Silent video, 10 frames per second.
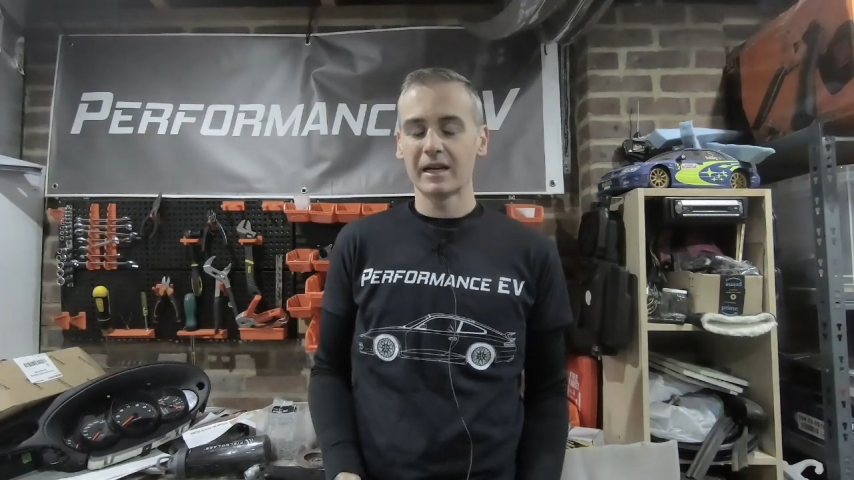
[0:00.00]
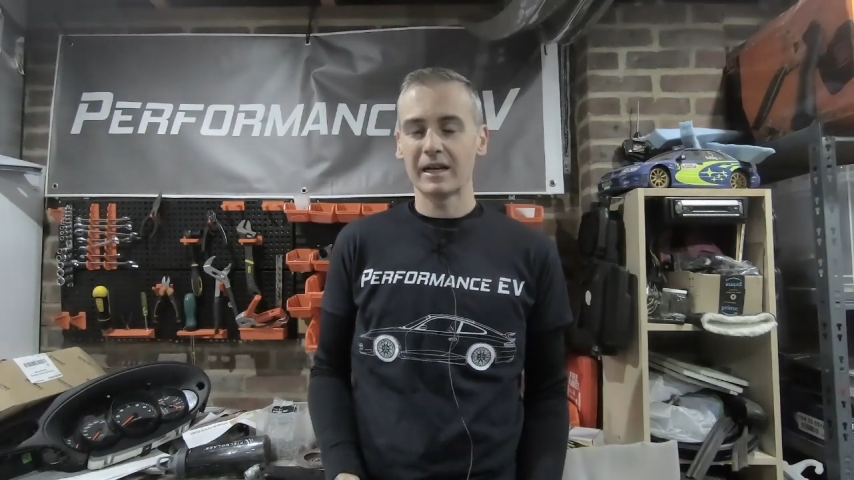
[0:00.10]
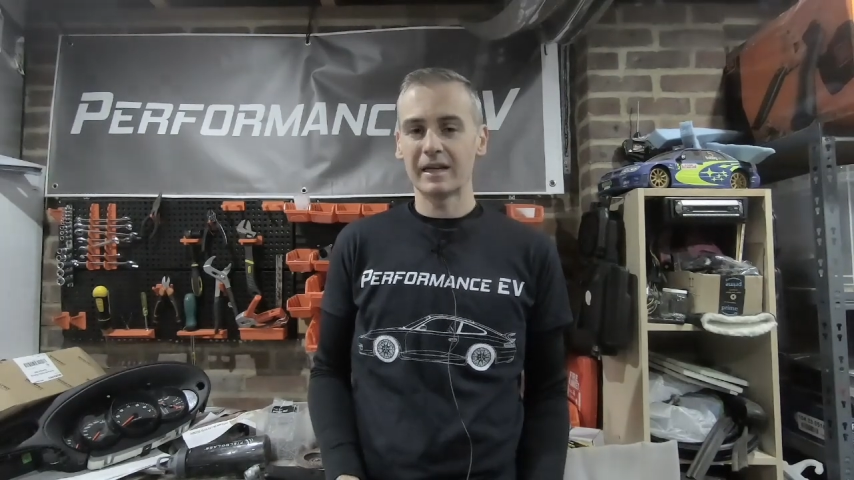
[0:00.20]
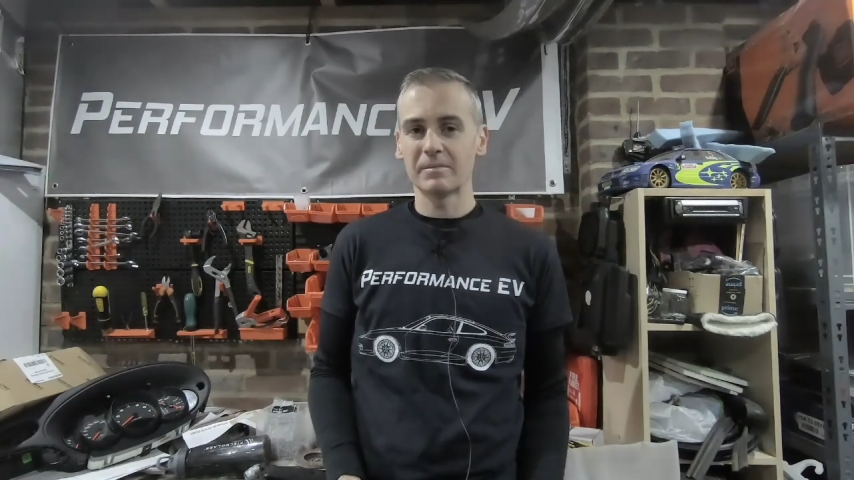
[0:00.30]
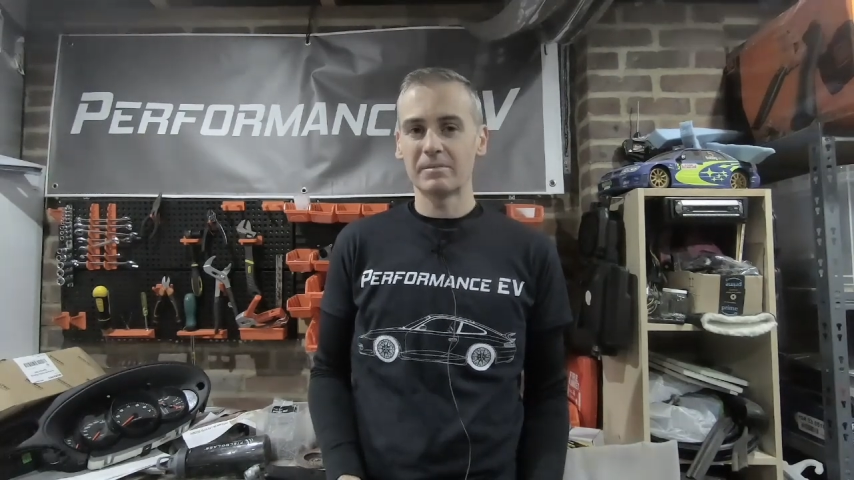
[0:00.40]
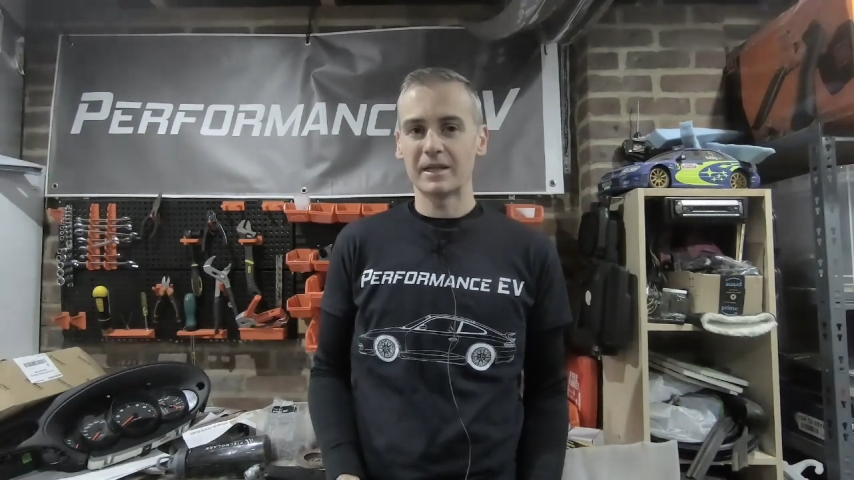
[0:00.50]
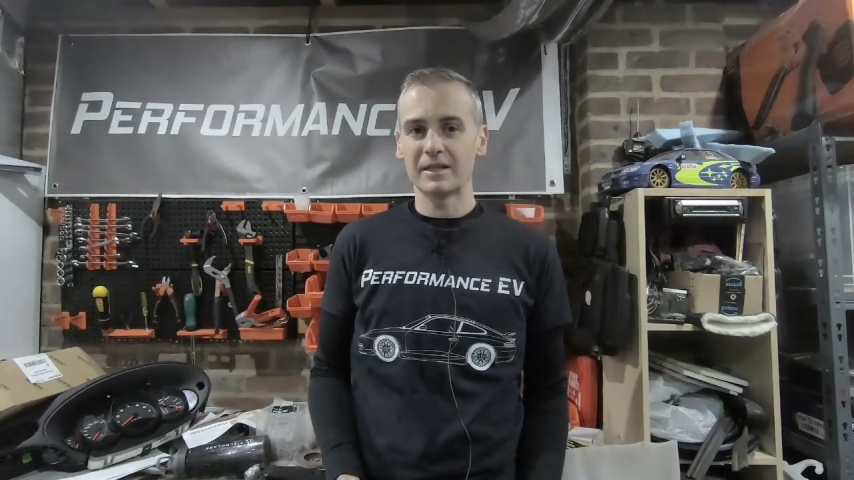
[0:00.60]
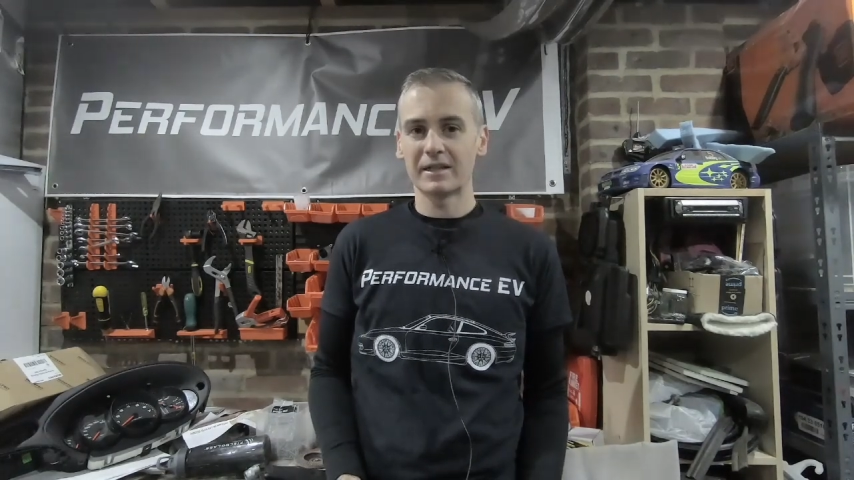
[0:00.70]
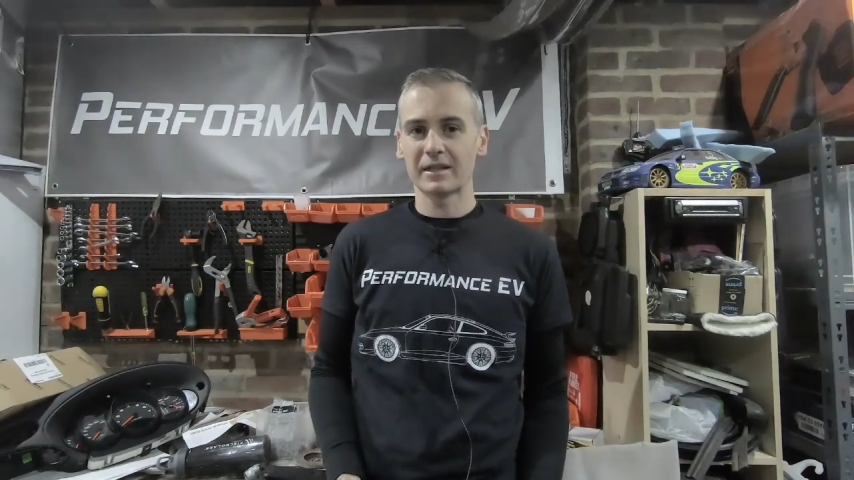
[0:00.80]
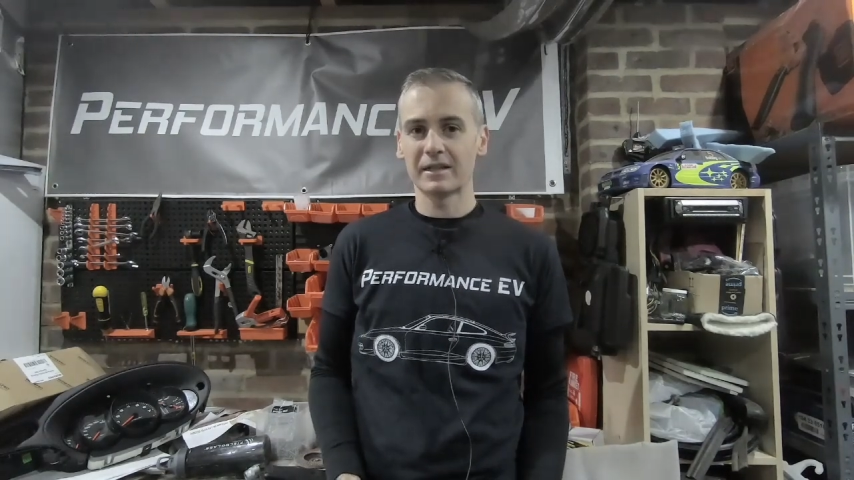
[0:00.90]
And
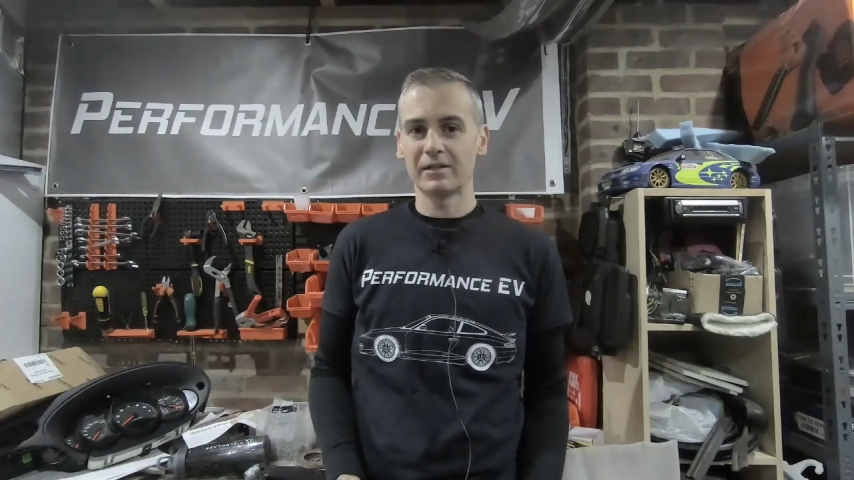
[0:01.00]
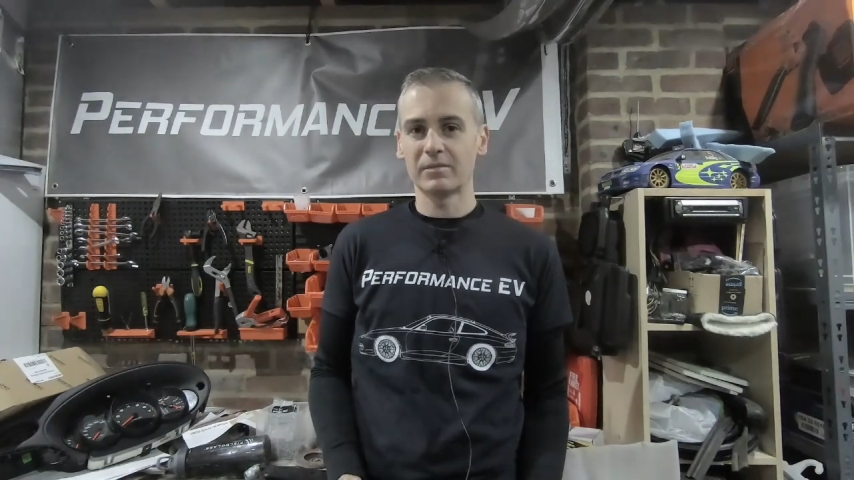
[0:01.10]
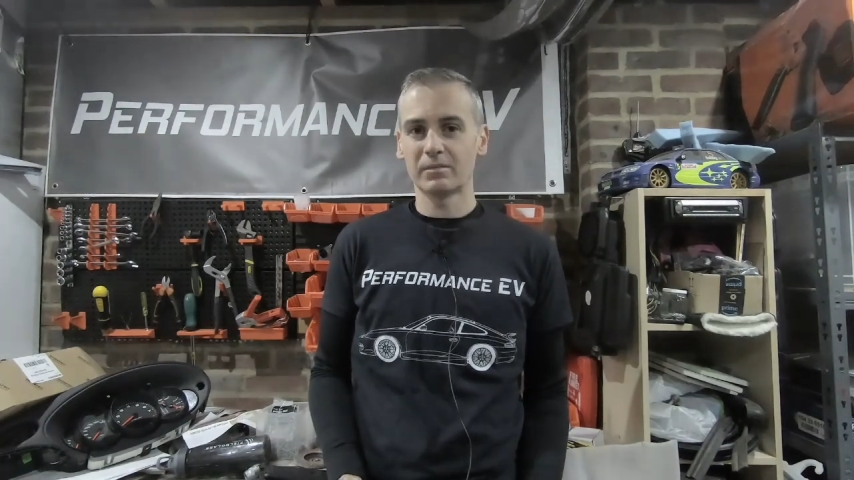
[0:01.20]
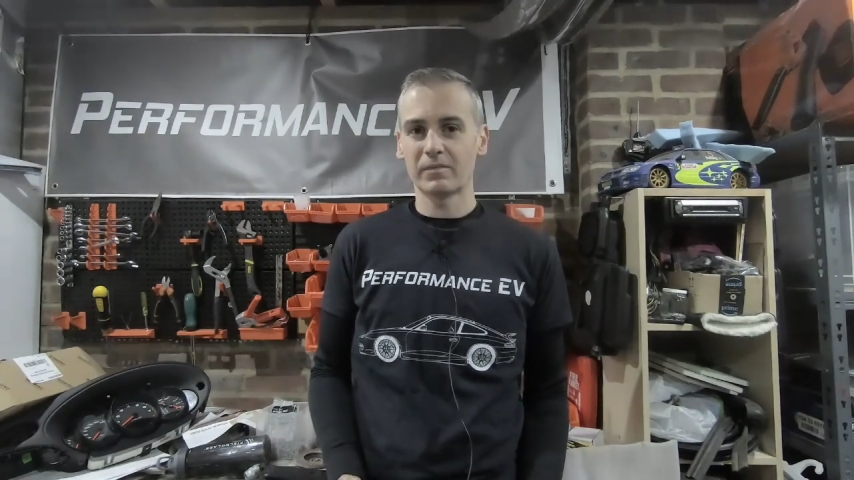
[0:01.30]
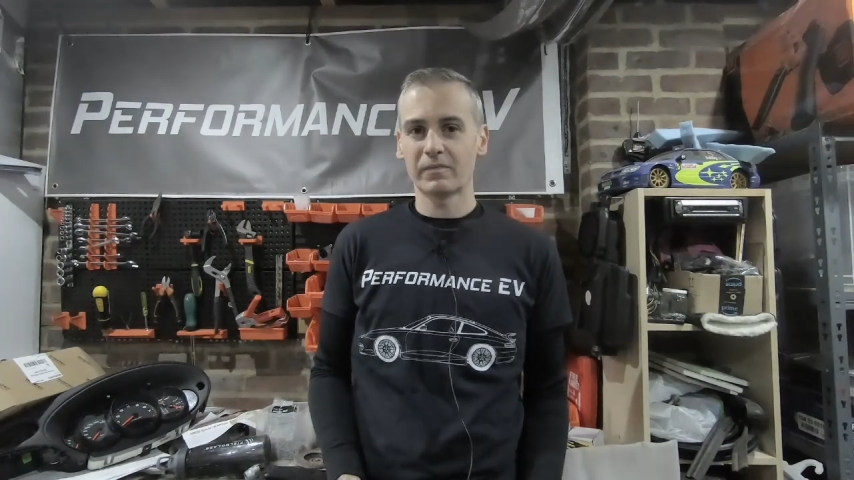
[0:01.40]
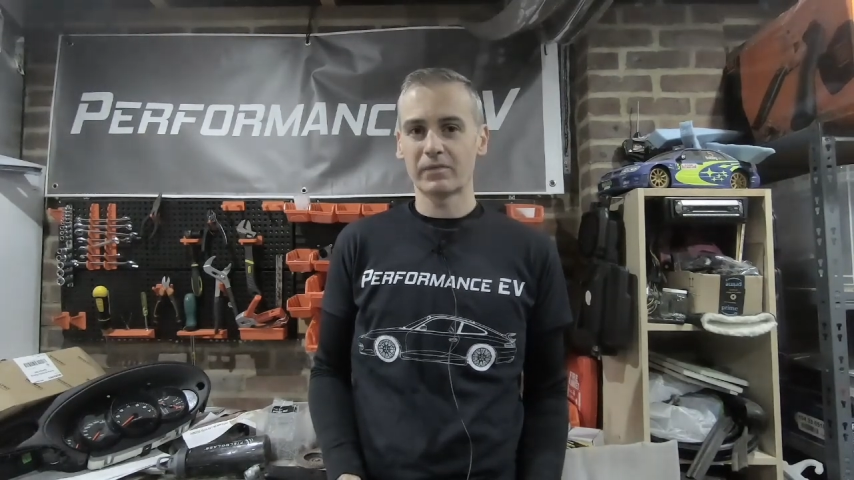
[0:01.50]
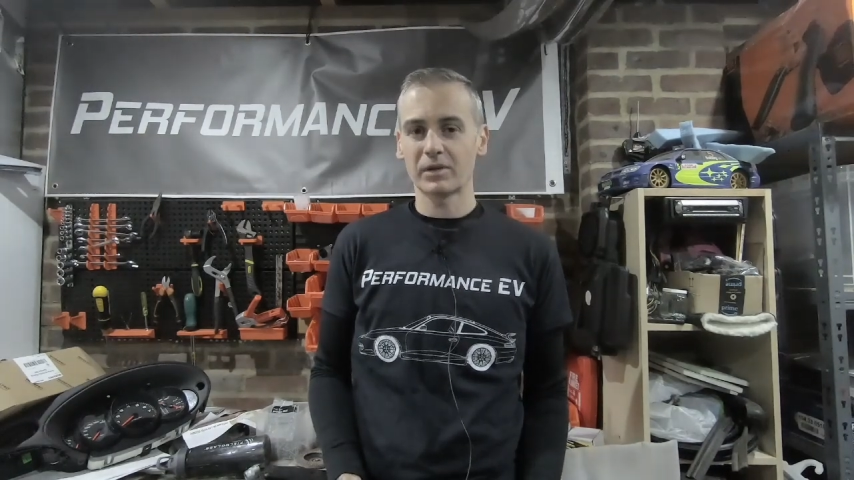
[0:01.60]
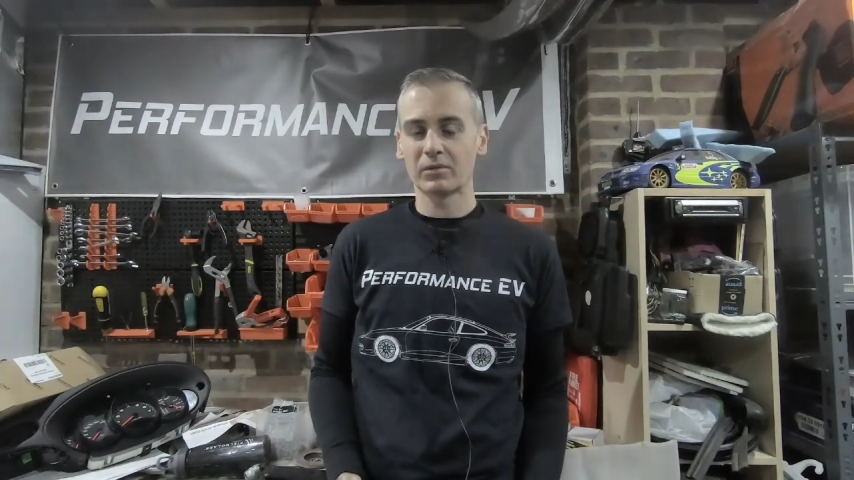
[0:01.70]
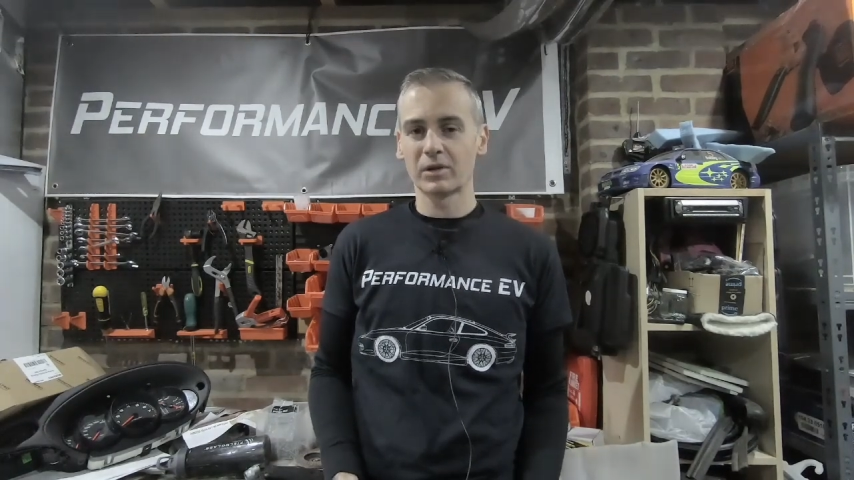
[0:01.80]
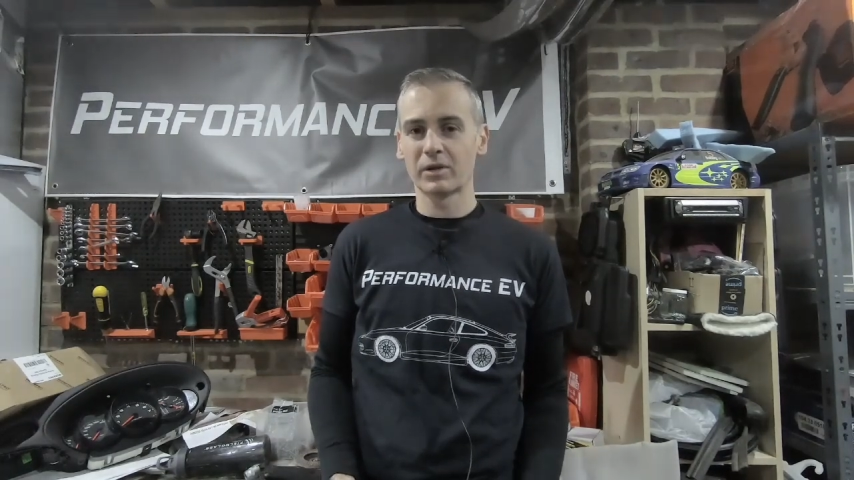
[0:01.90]
basically, we're going to